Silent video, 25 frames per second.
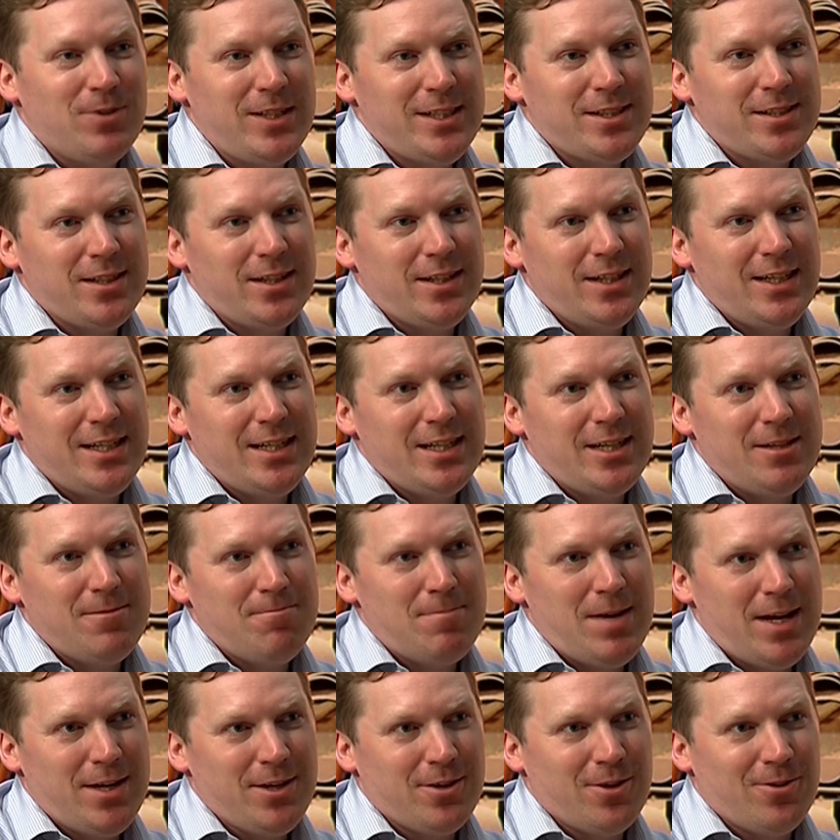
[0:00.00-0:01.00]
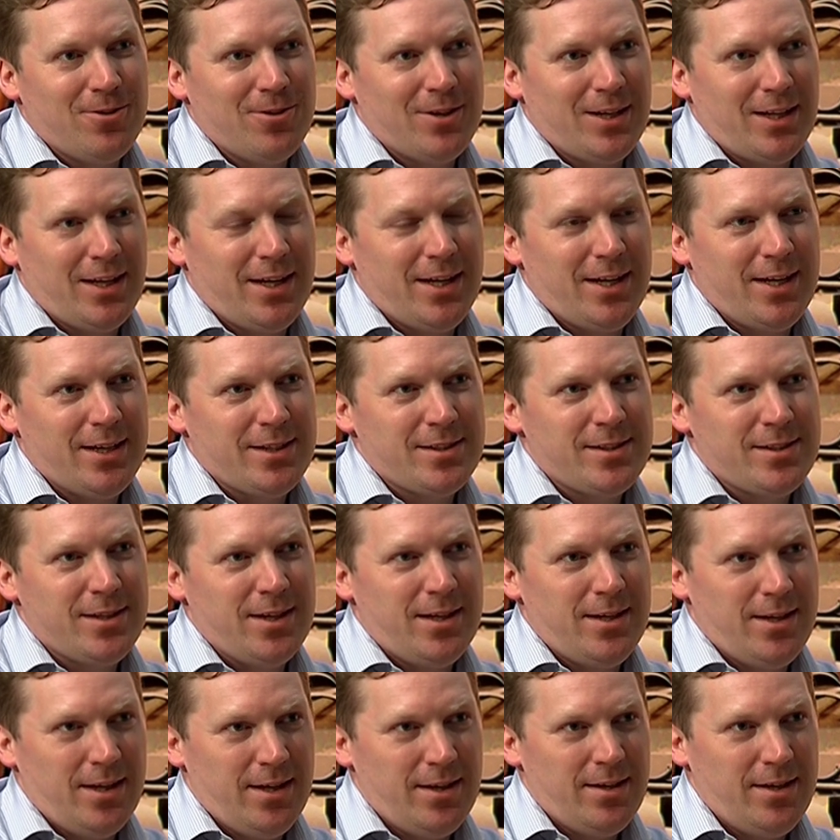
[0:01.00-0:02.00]
recently did medical clinics
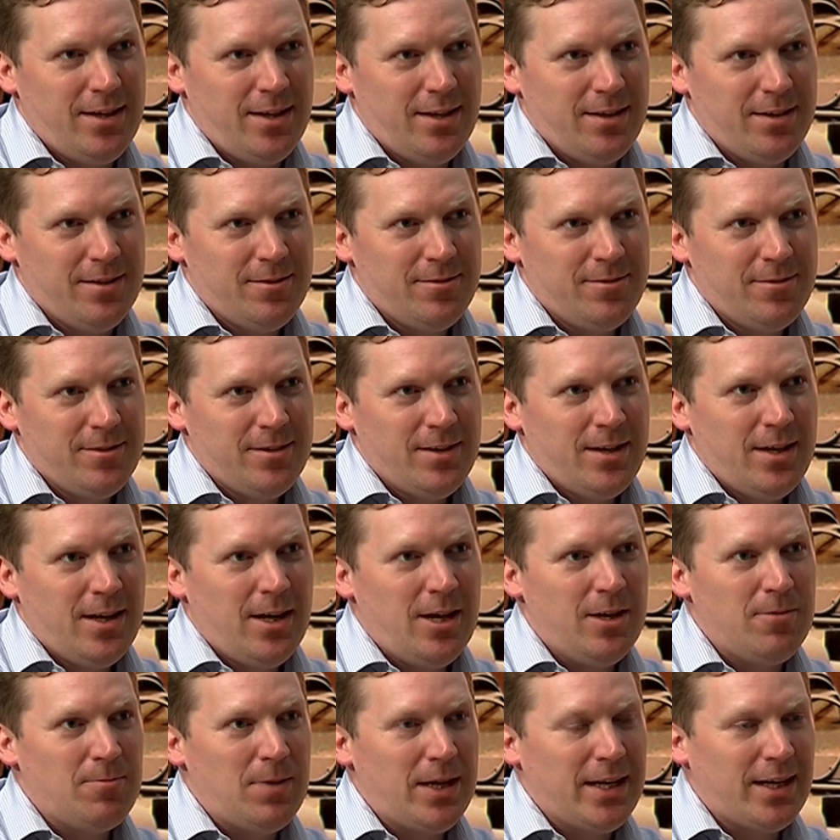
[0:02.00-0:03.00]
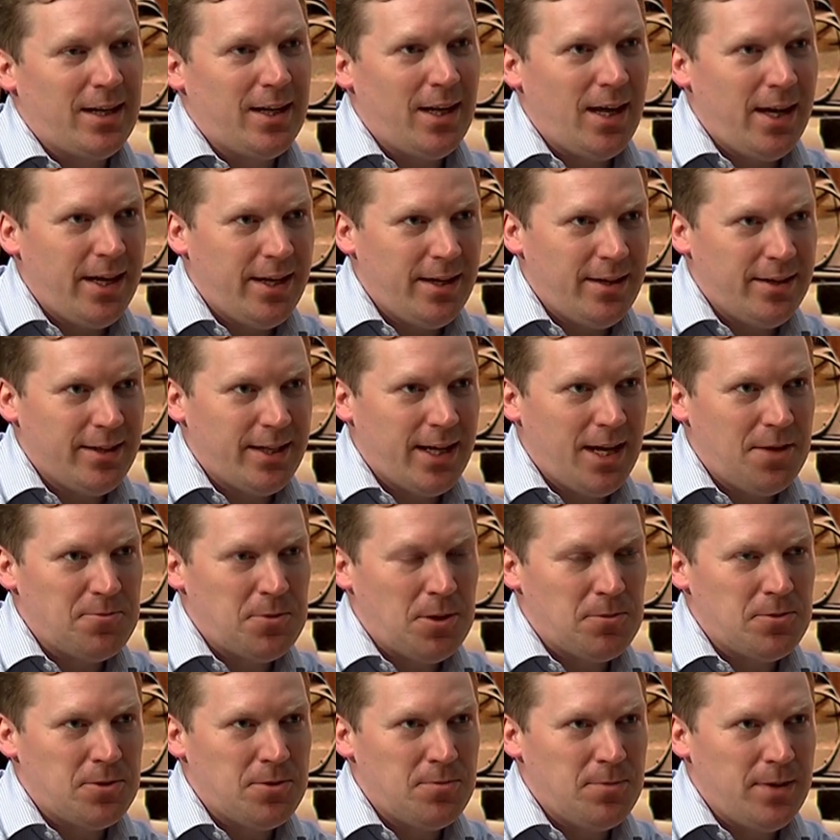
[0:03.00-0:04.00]
in India, and my client came
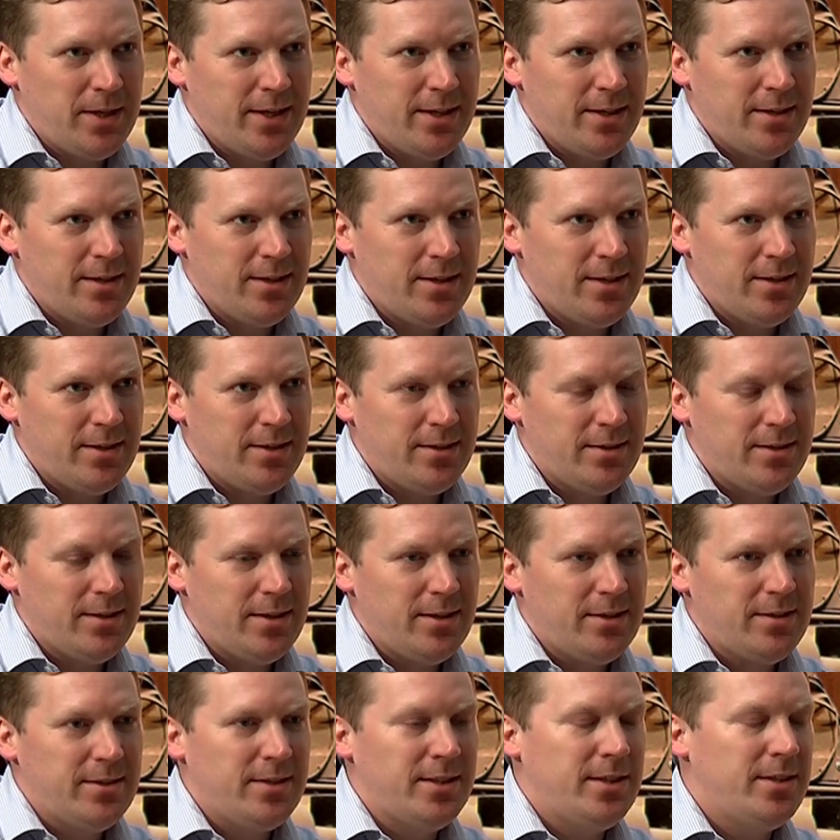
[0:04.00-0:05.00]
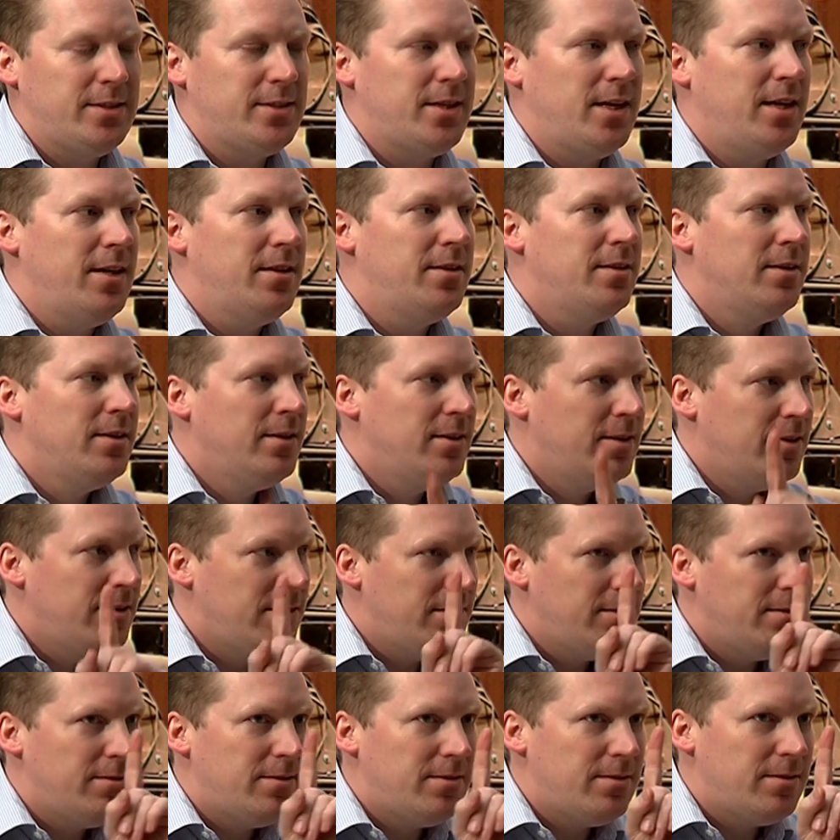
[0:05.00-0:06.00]
up to me and he said,
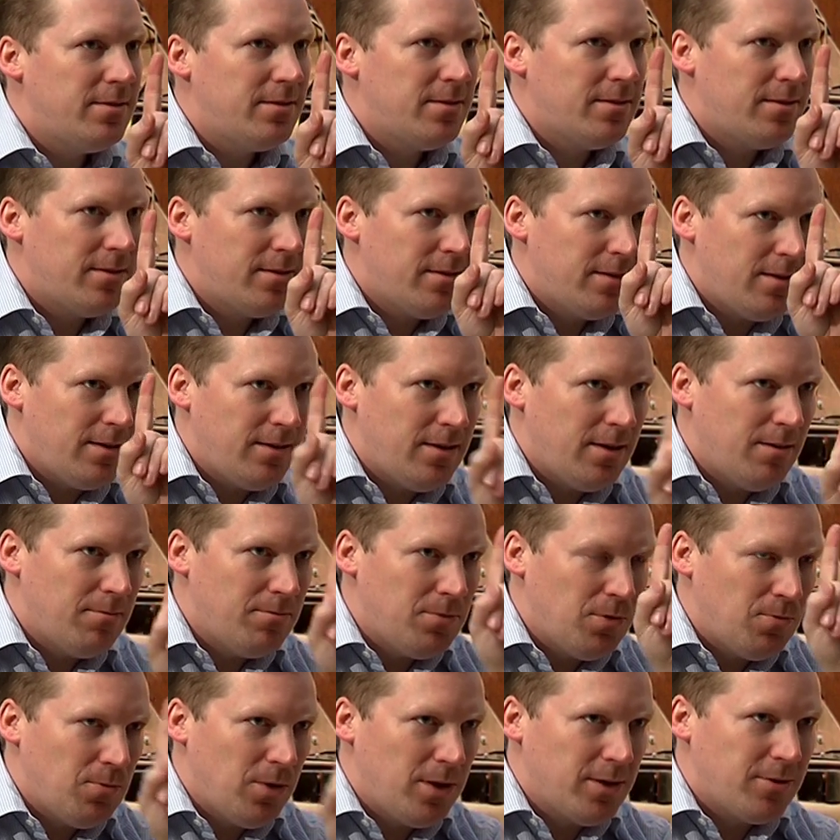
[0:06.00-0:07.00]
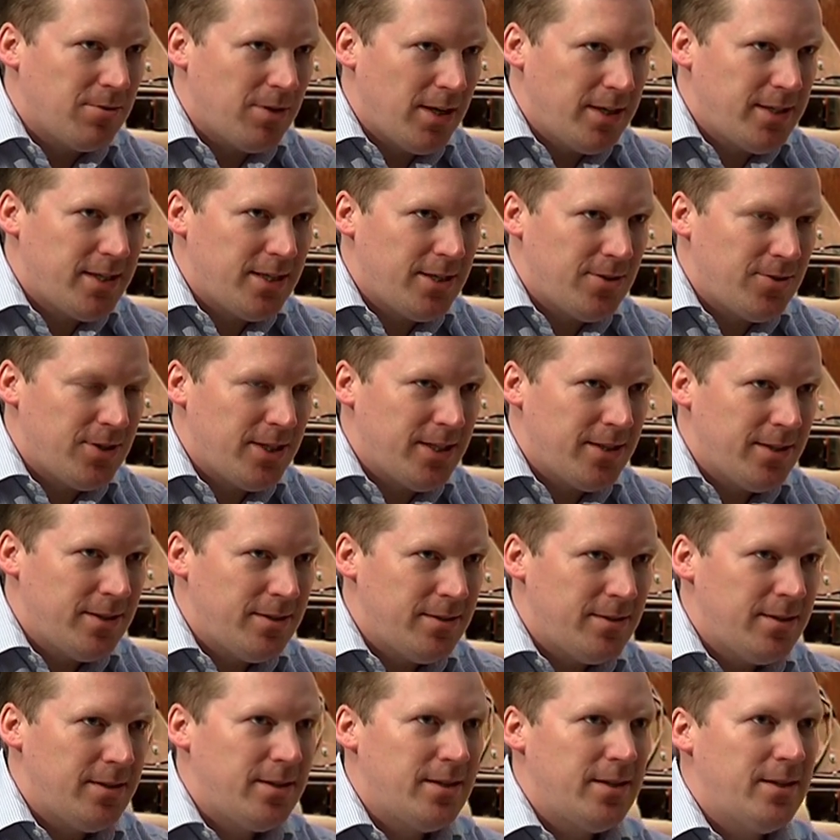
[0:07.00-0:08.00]
the number one criteria
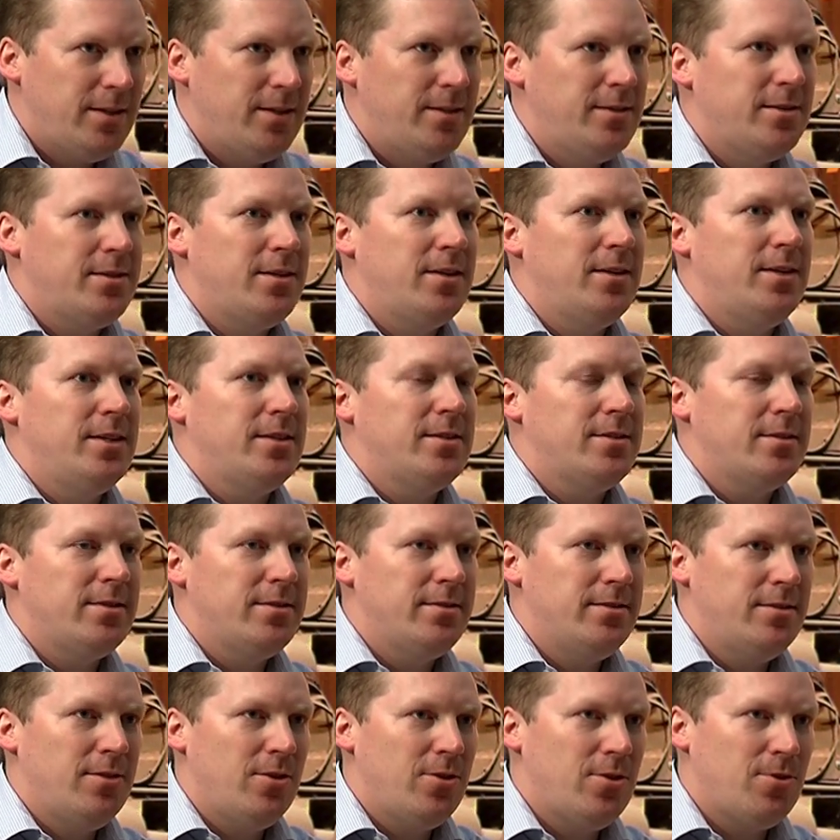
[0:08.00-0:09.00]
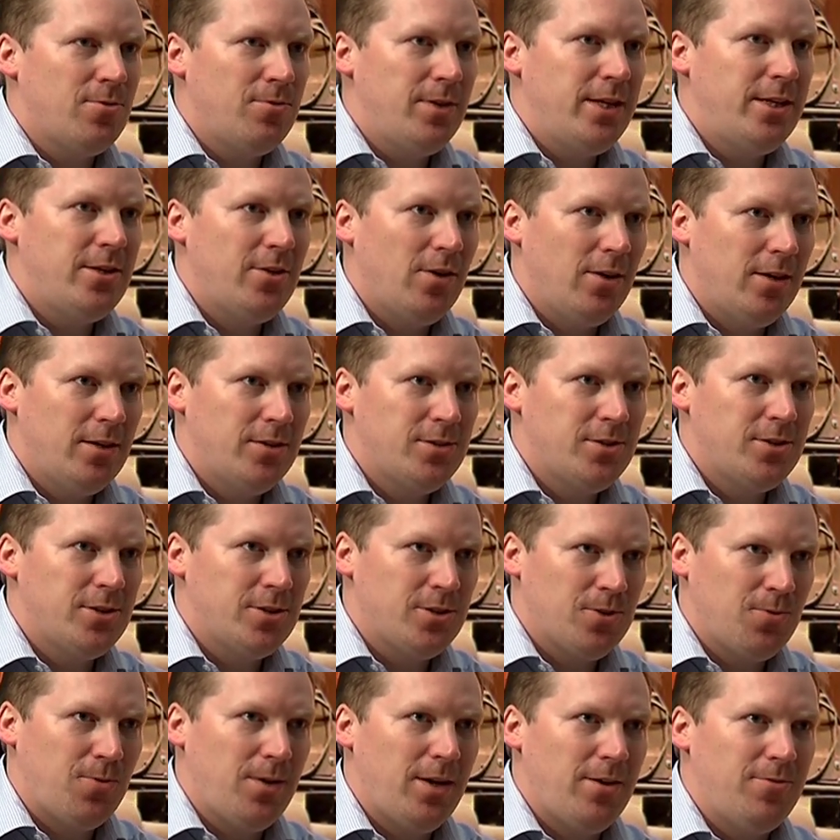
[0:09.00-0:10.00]
is that it's $3 a
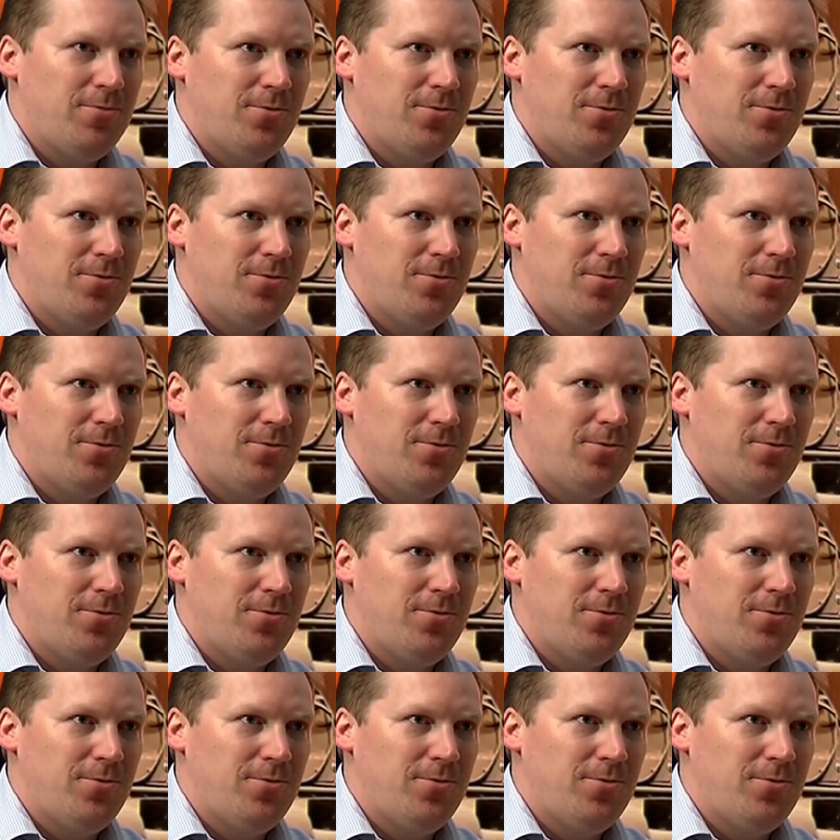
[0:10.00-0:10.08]
square